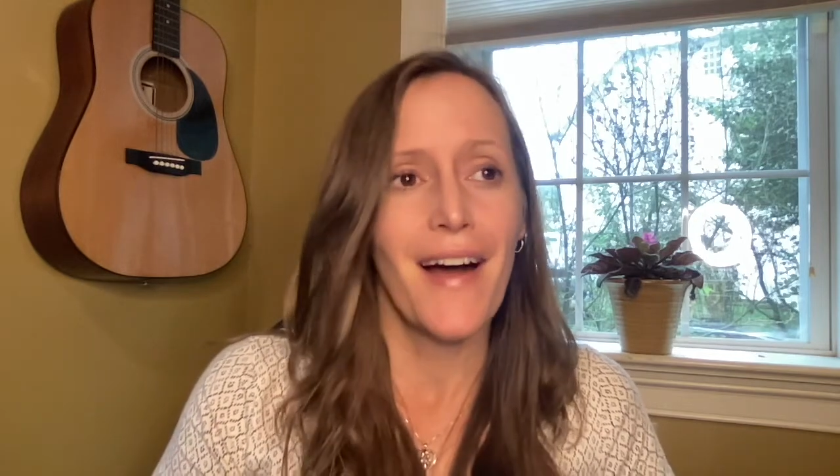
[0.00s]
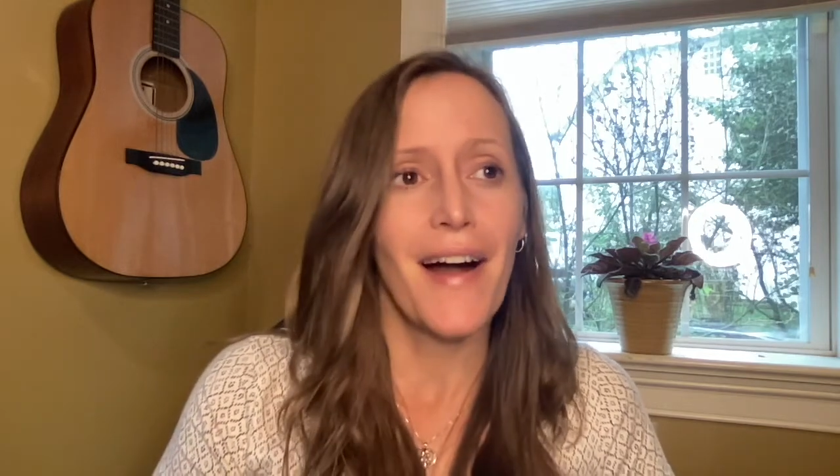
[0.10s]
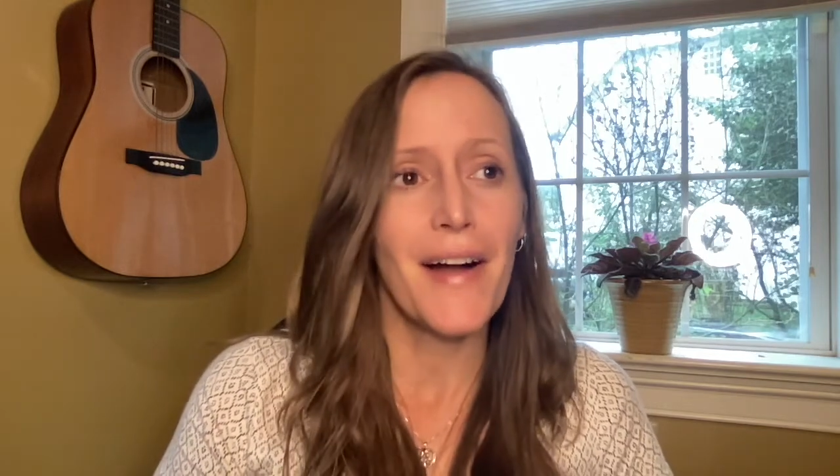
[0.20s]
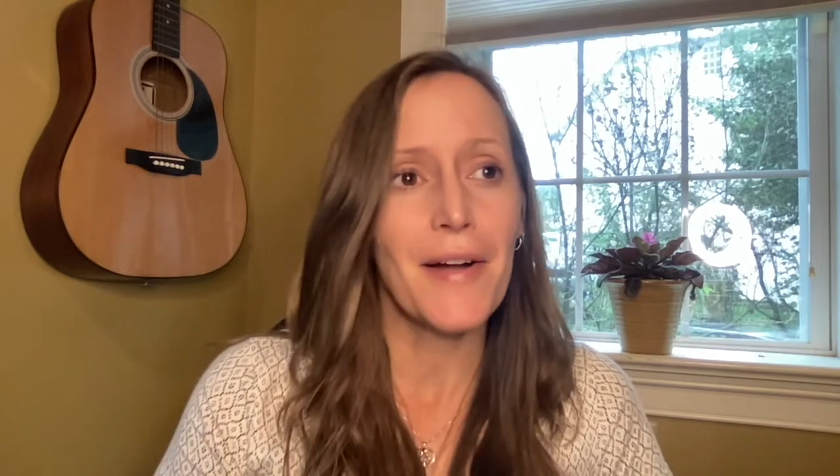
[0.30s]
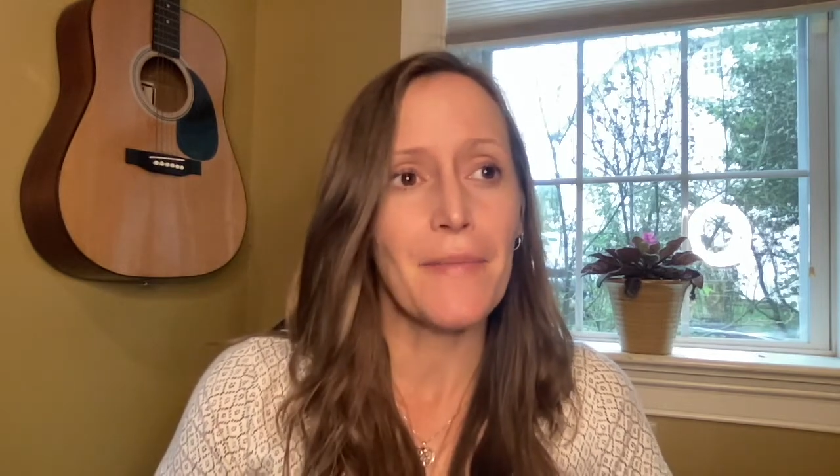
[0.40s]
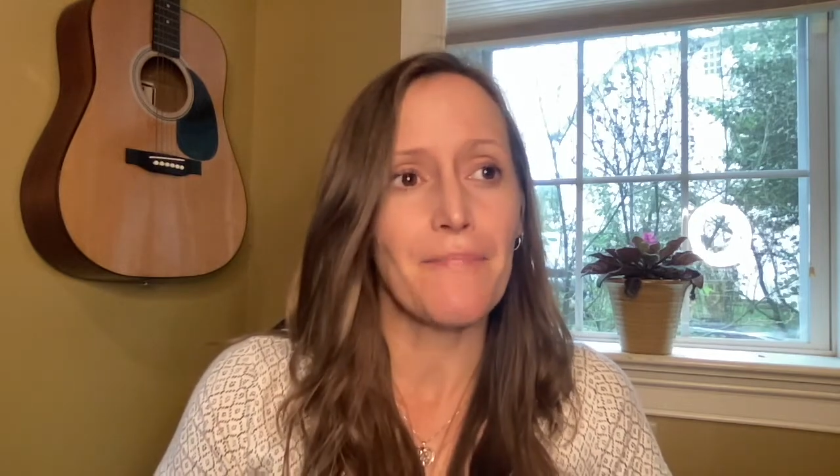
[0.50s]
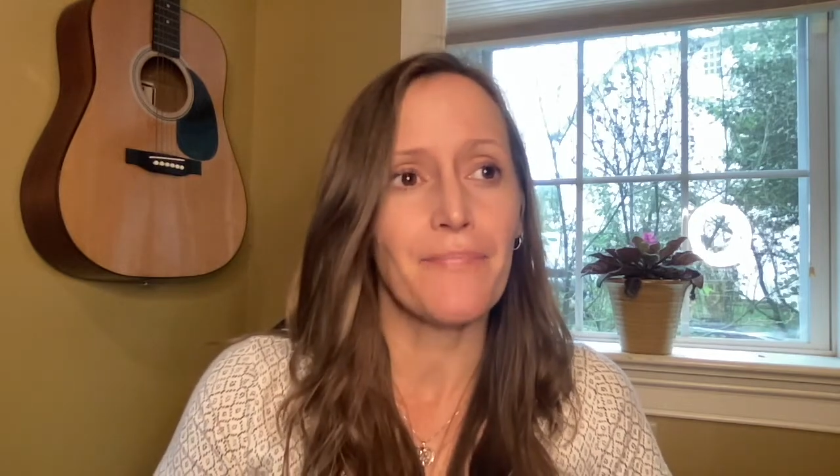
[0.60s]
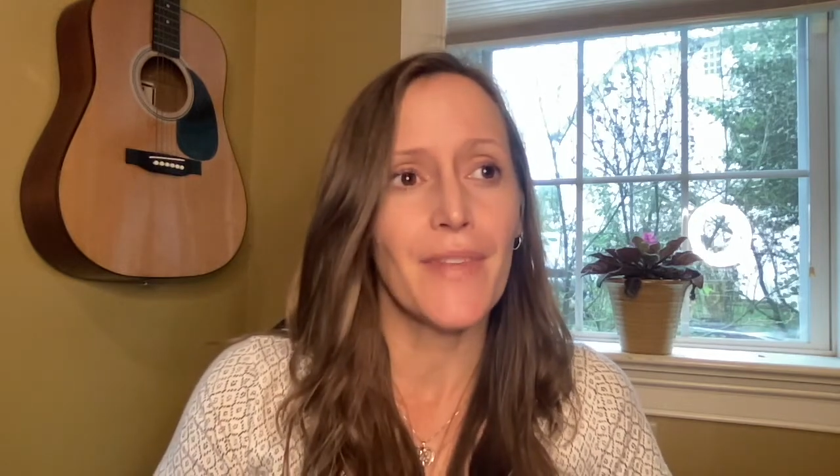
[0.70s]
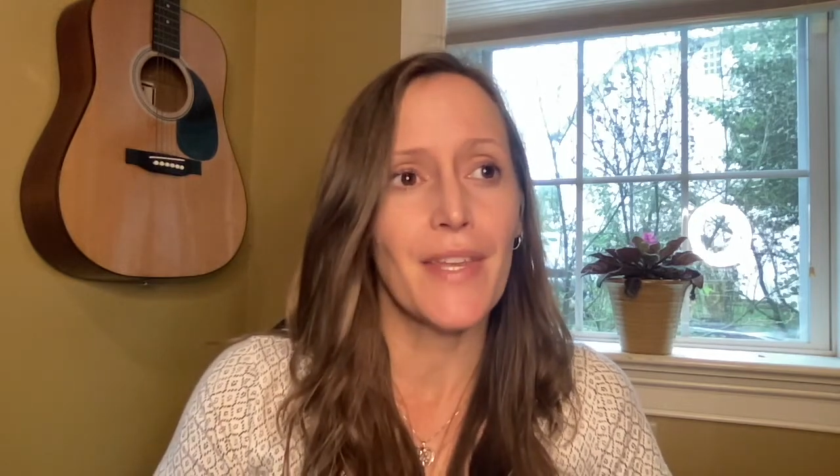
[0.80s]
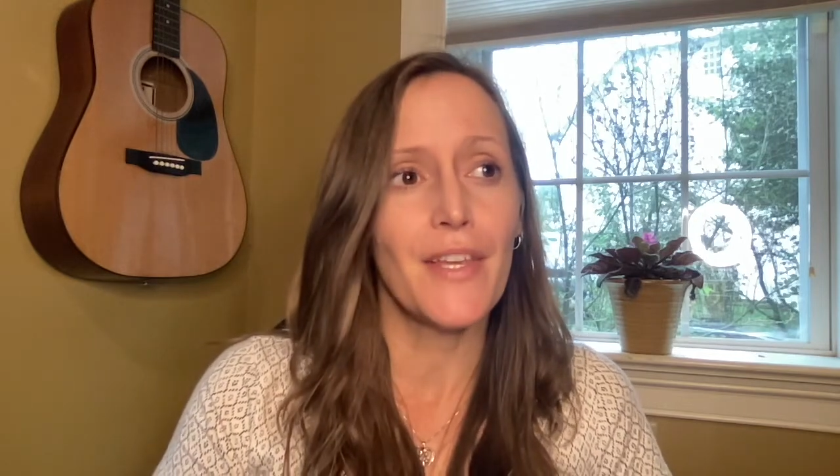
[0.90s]

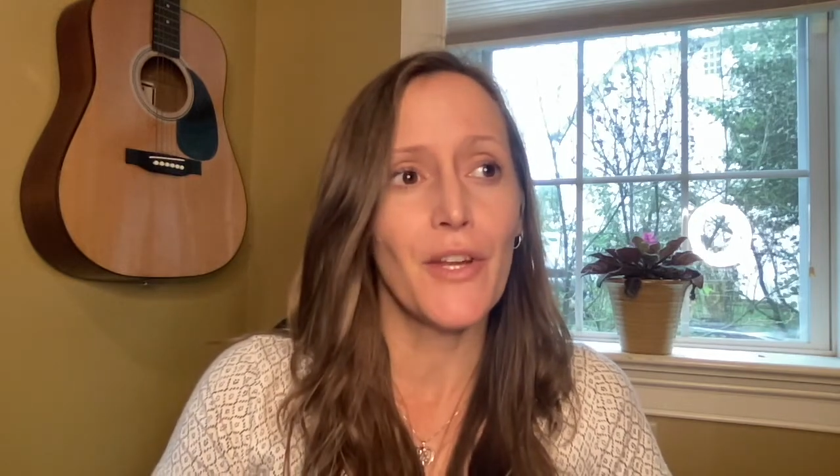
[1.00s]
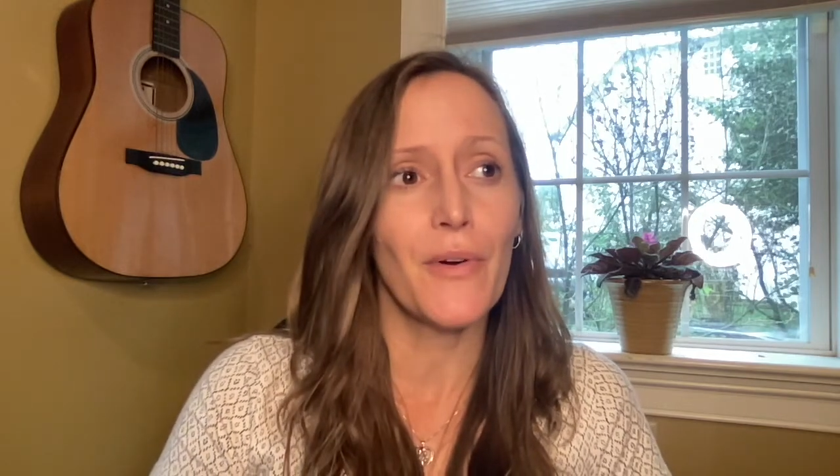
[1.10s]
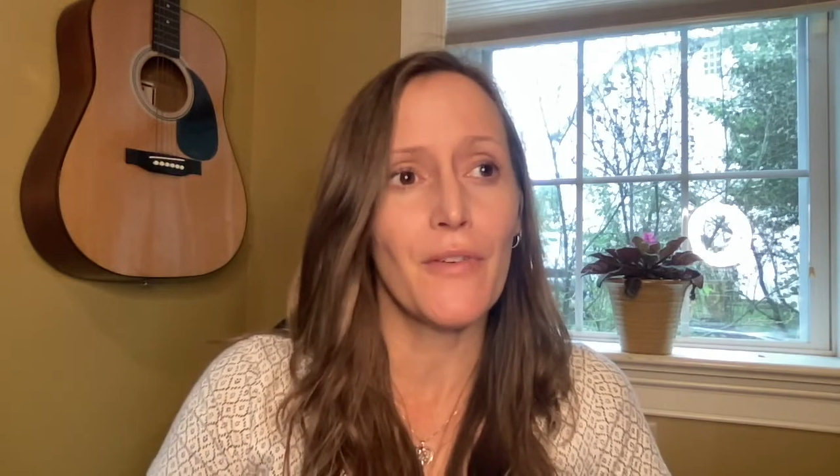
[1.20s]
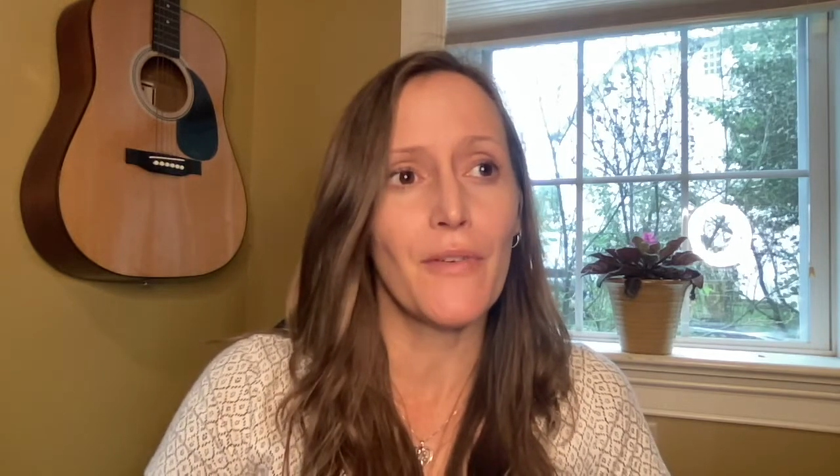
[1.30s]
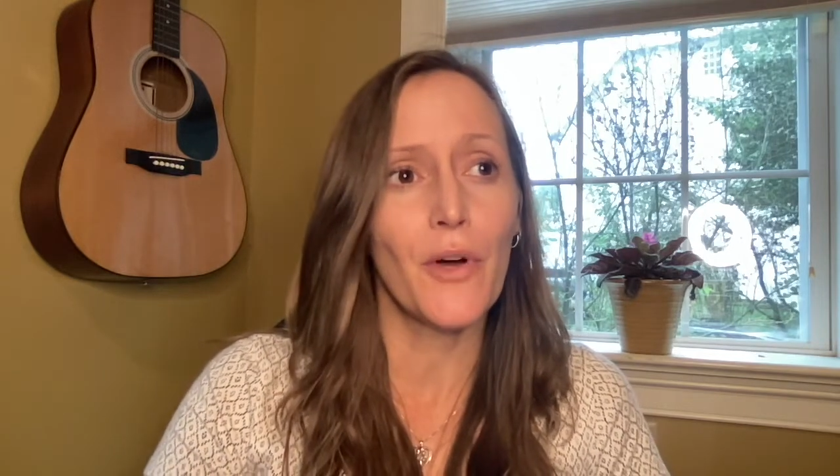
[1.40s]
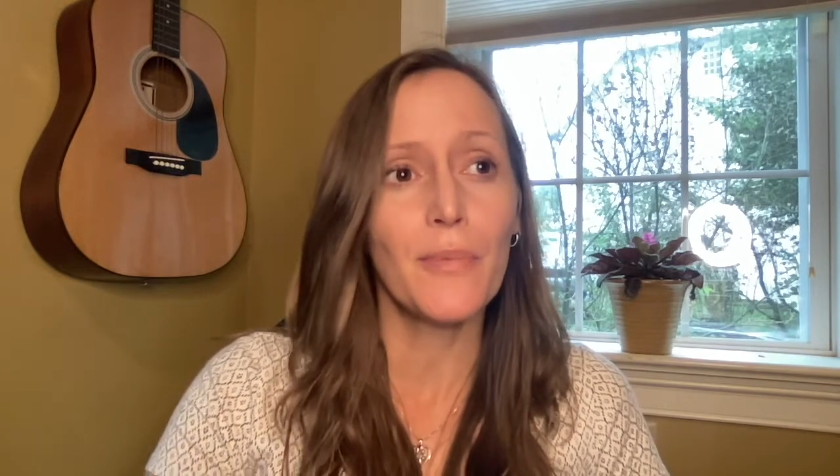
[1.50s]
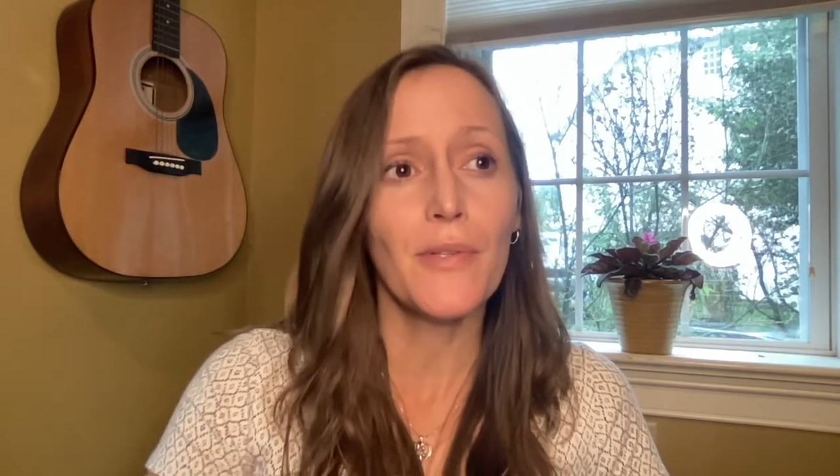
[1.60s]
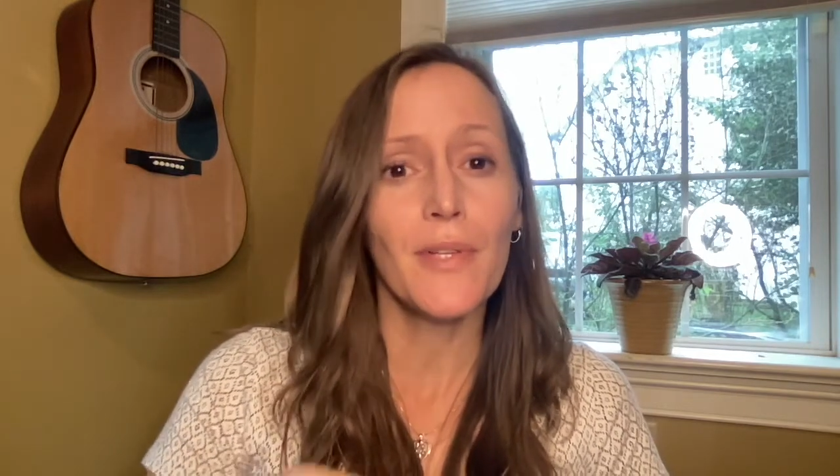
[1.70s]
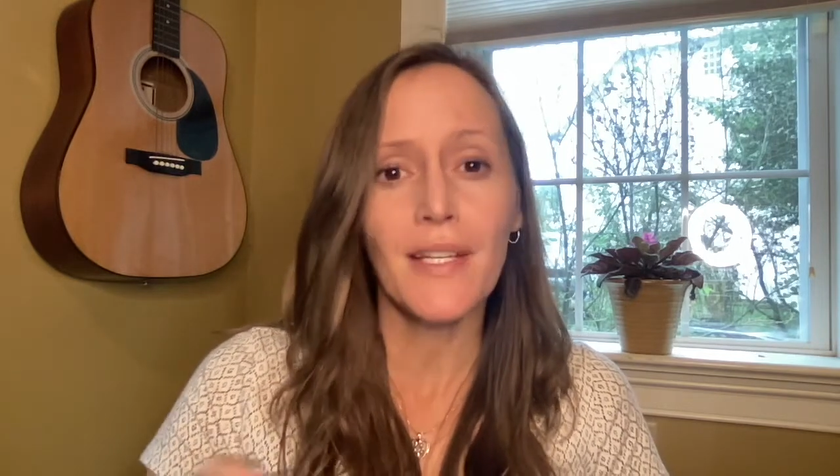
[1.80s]
Homeschooling